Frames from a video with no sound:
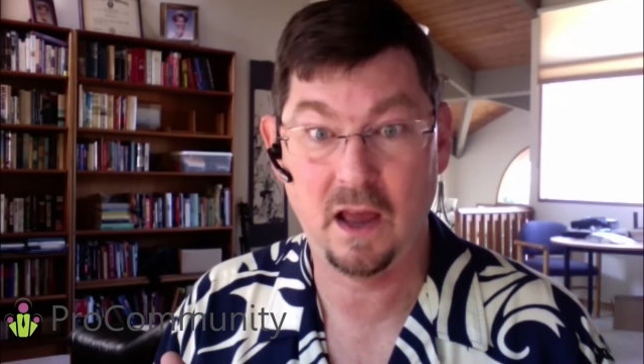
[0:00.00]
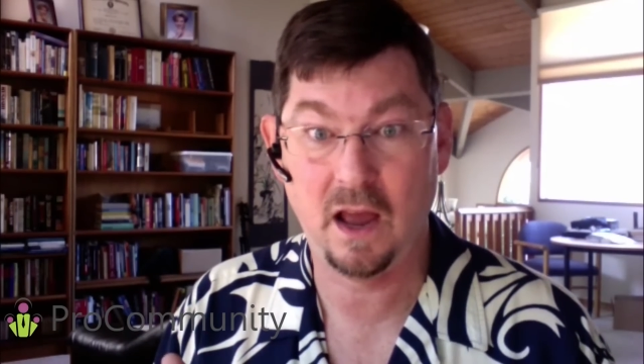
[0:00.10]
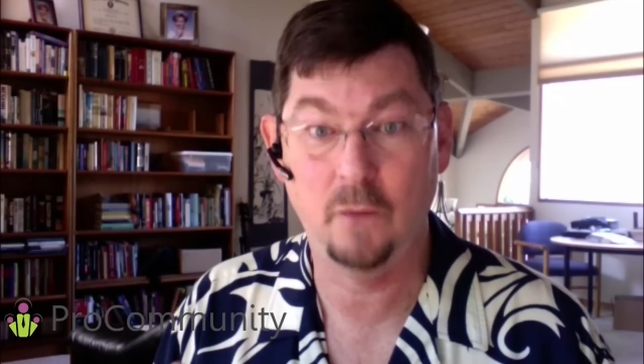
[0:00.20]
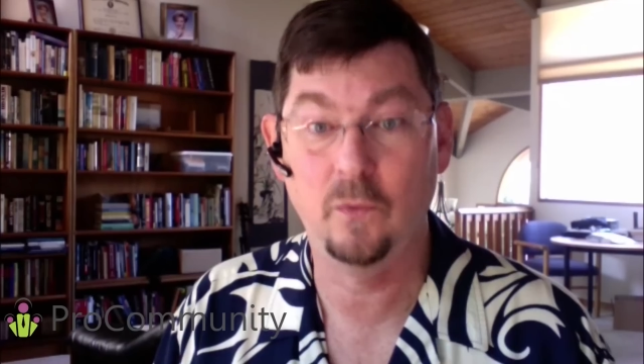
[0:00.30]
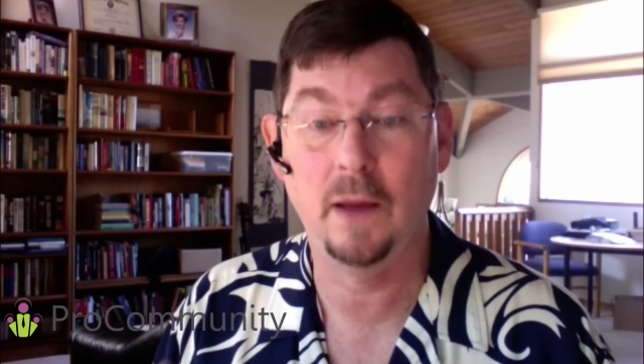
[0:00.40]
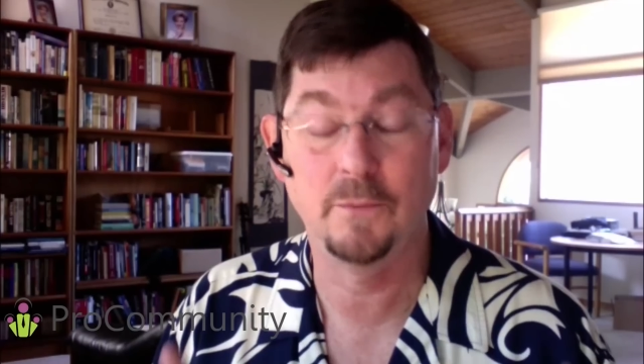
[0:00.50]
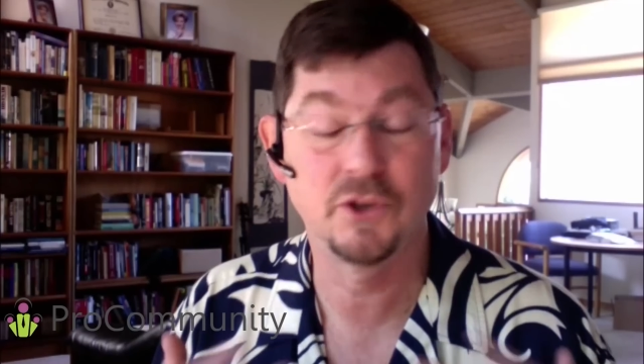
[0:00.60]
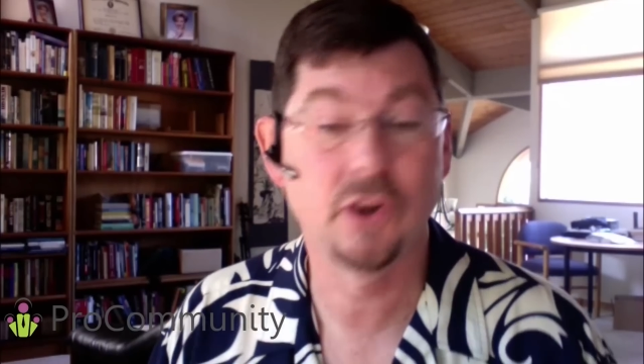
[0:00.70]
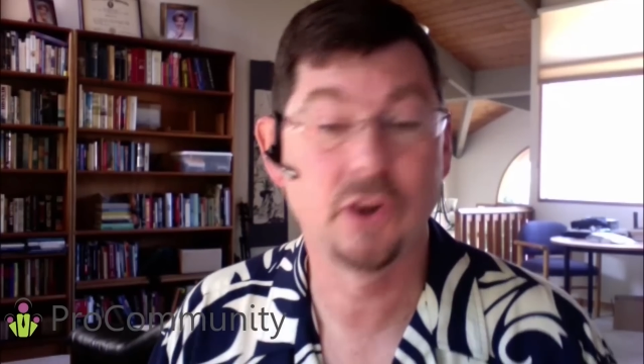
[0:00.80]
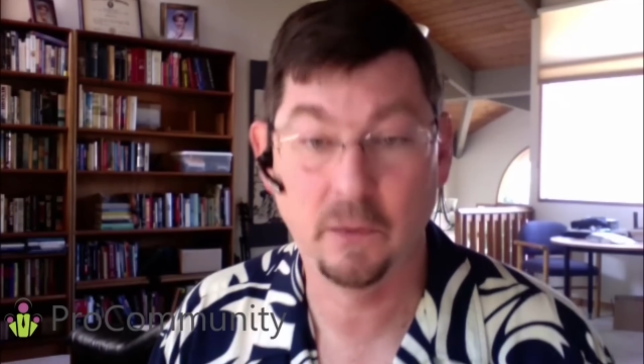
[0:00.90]
I'm
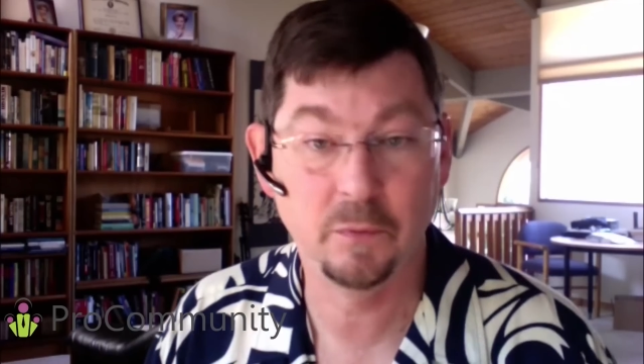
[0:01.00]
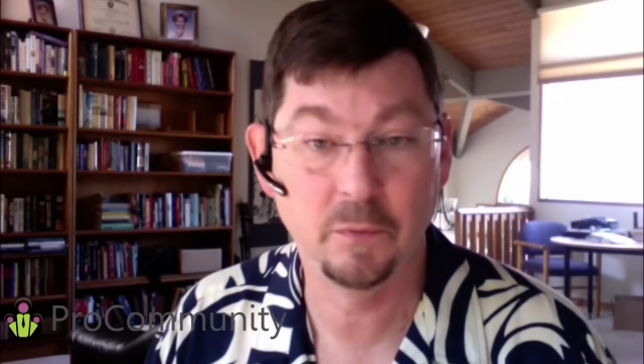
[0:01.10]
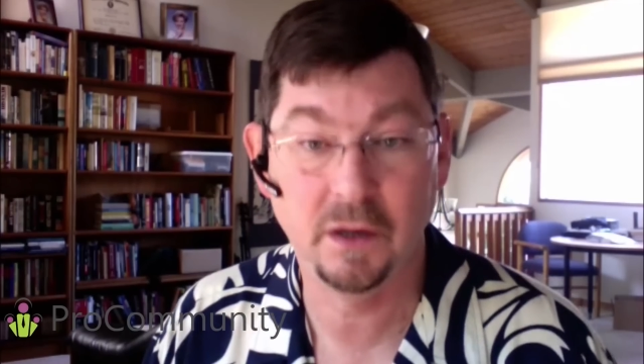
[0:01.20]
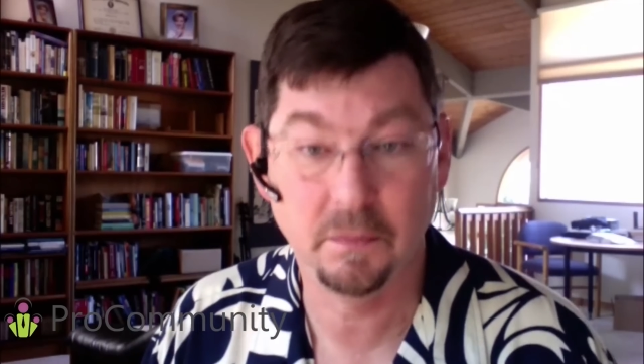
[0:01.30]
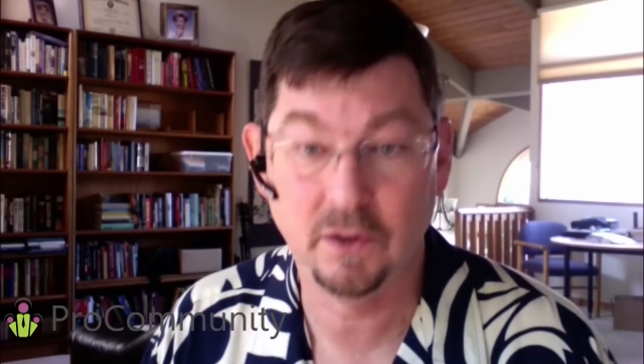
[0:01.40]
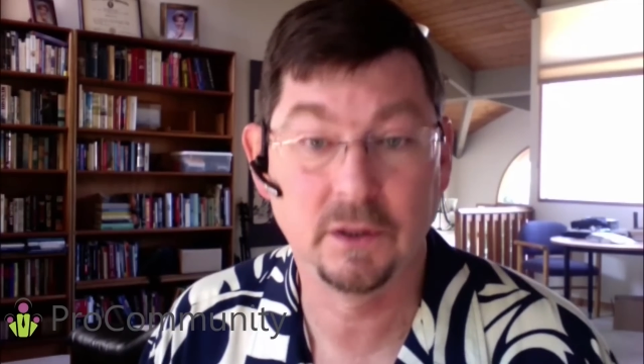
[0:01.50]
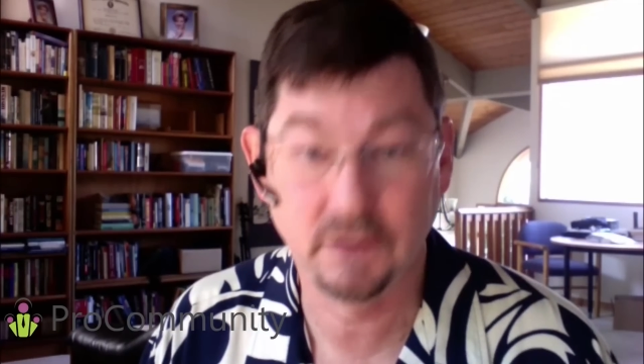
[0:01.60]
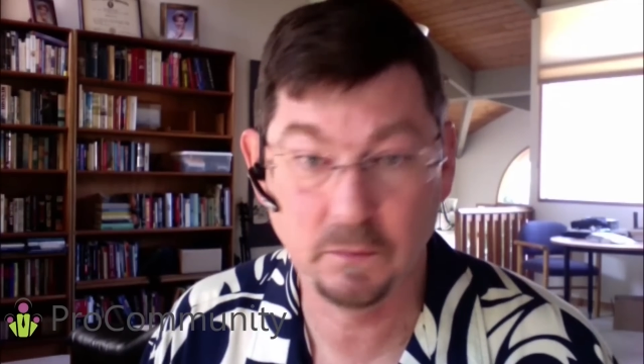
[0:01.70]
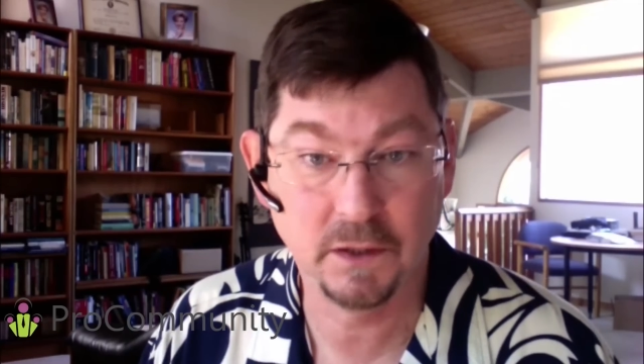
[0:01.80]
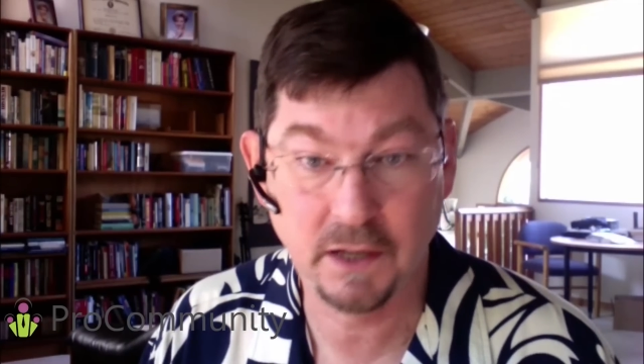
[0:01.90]
sure I would be appalled
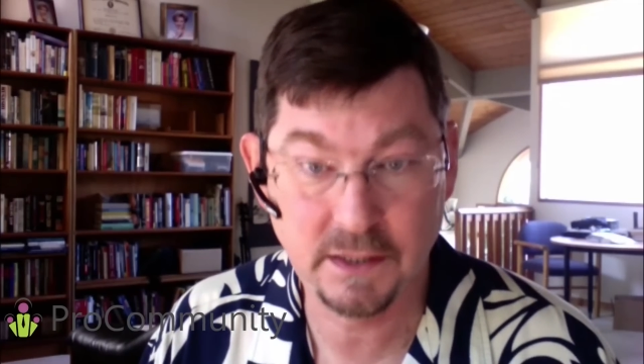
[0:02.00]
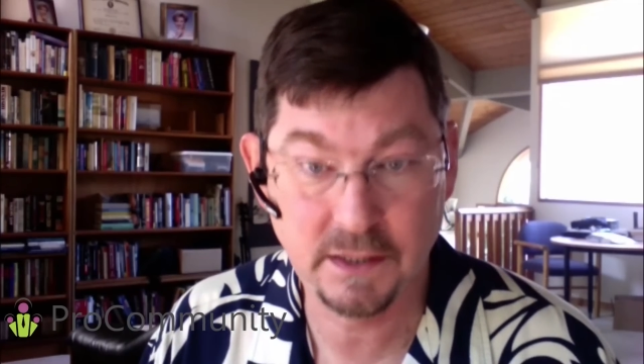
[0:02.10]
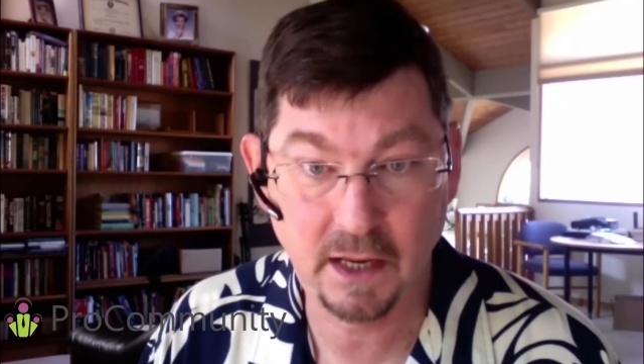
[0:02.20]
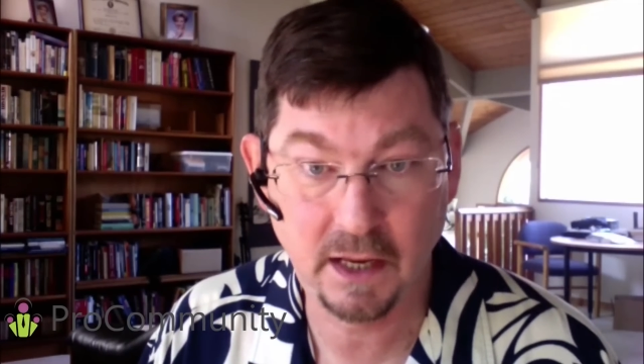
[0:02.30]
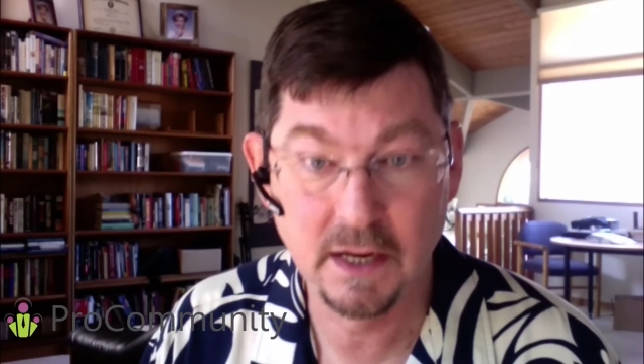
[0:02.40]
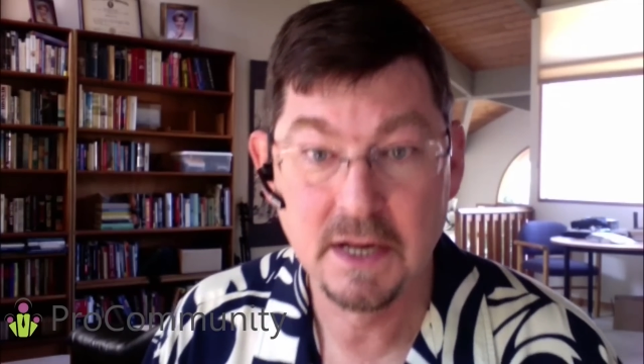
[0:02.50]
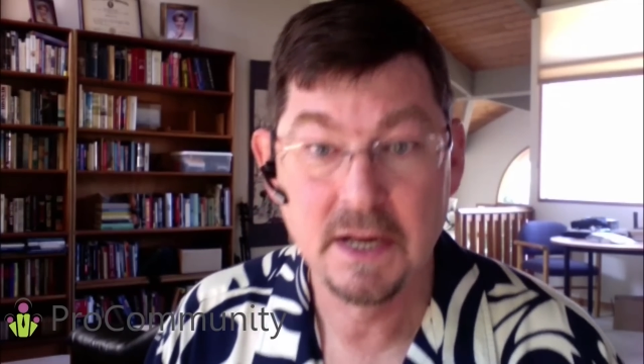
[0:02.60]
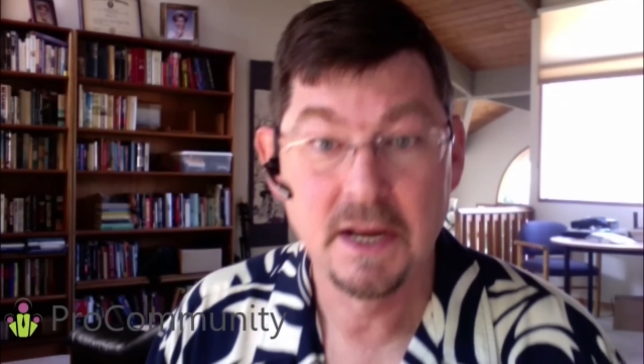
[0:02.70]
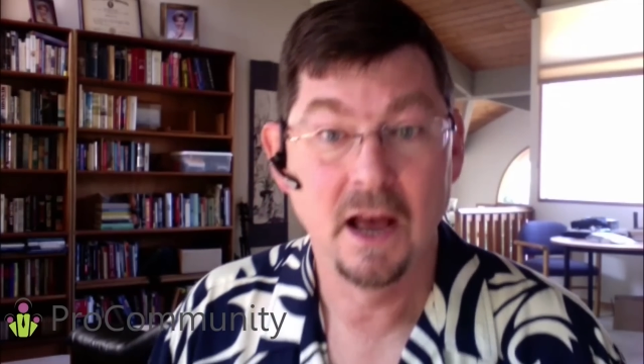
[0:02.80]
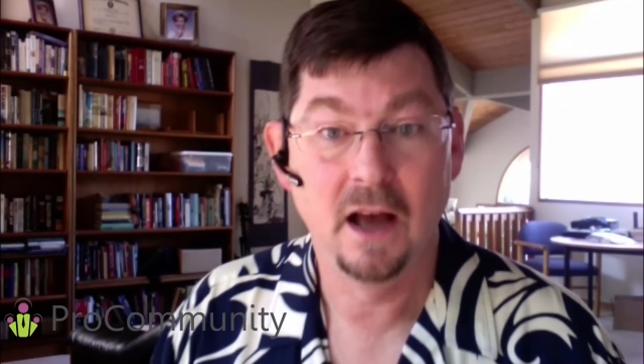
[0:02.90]
at what I said.
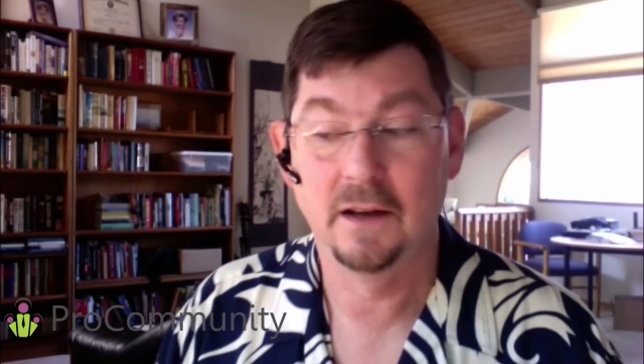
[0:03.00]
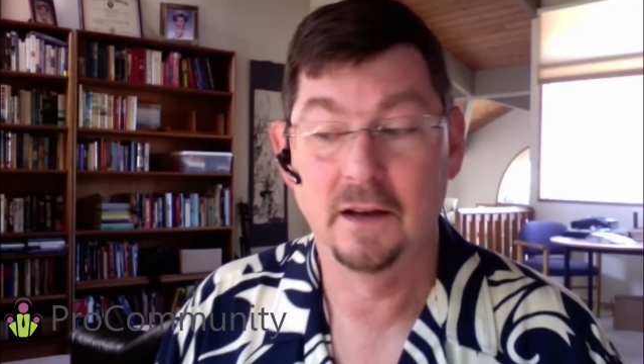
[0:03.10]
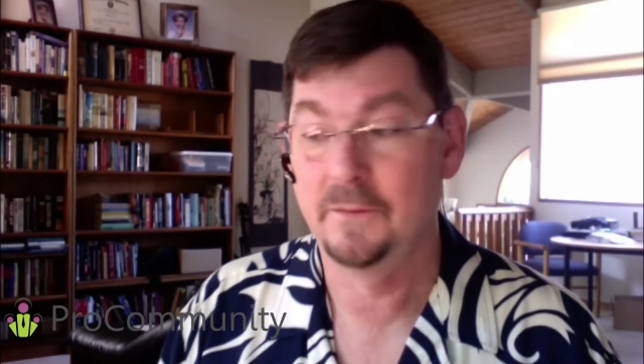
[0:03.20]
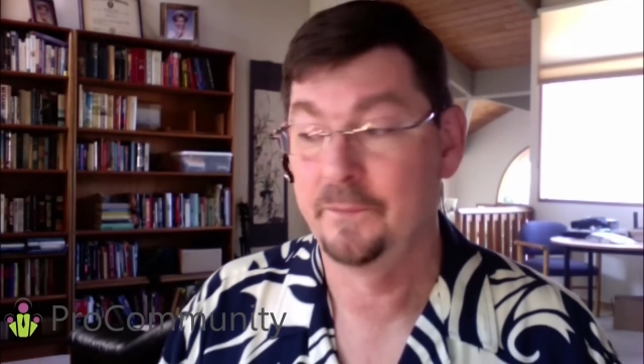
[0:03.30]
There